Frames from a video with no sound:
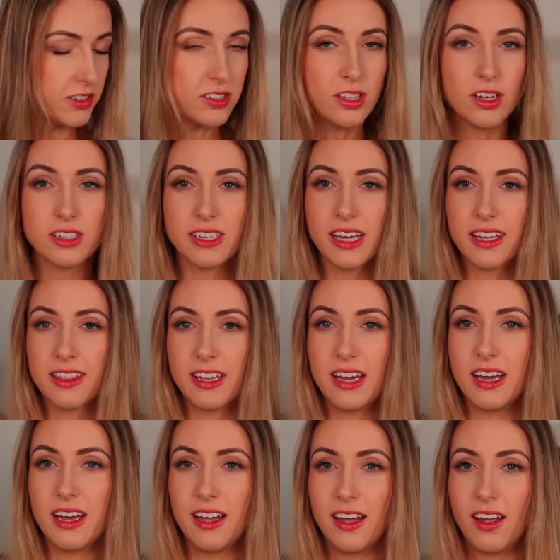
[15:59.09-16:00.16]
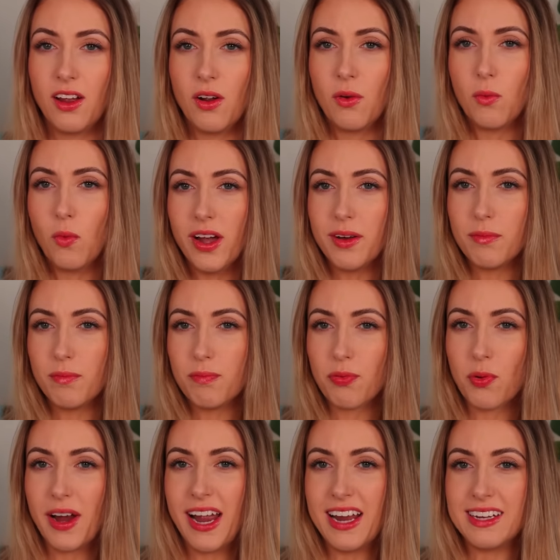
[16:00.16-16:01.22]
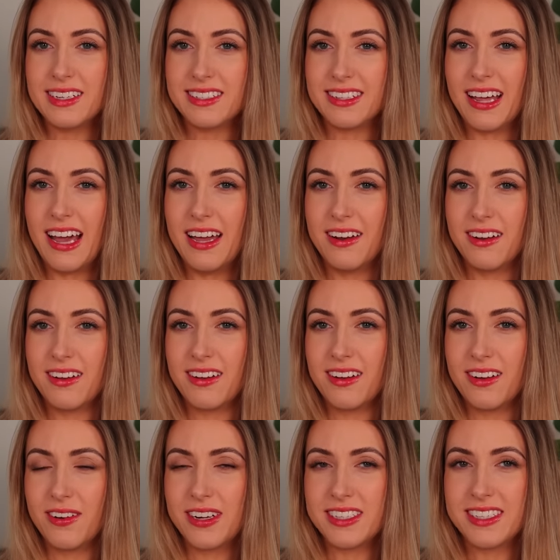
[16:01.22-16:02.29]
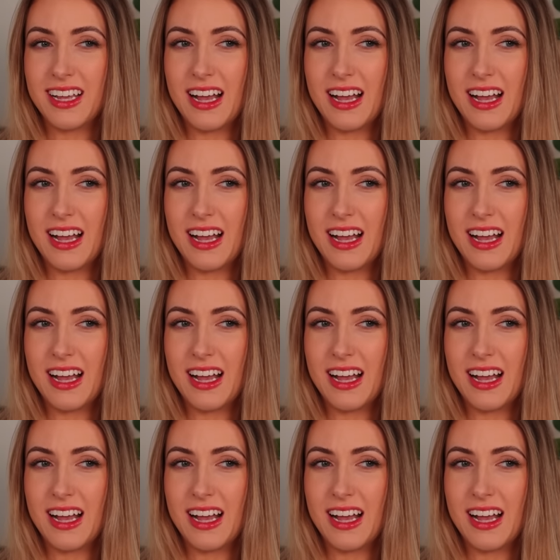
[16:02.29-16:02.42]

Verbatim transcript: also looks like the, what brand is that? Oh, it's,